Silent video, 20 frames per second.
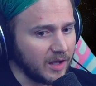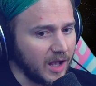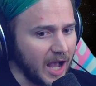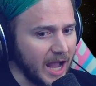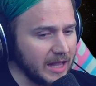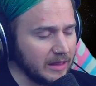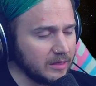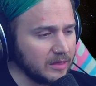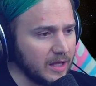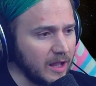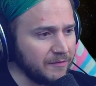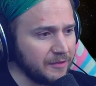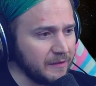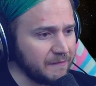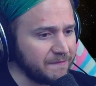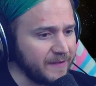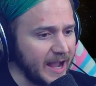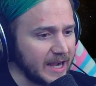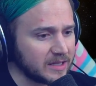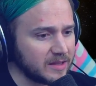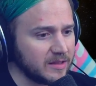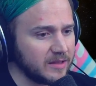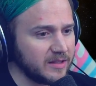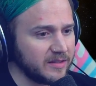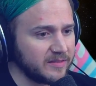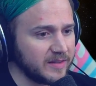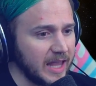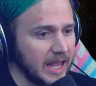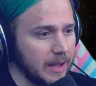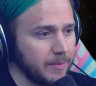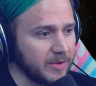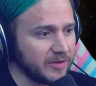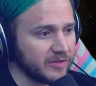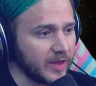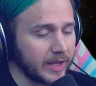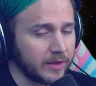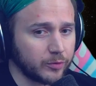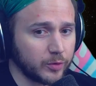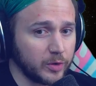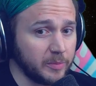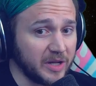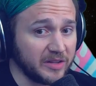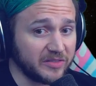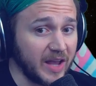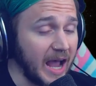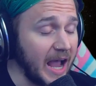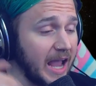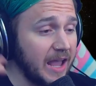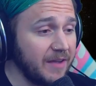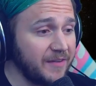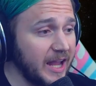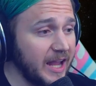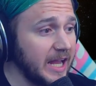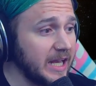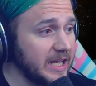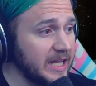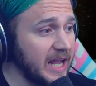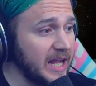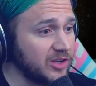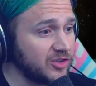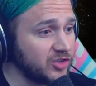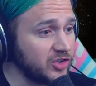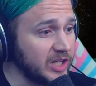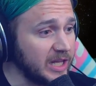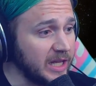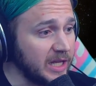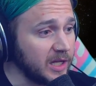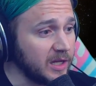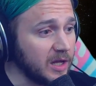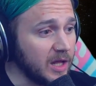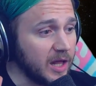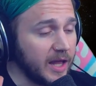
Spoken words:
I love the fact that this game is like 3 minutes. I have ADHD.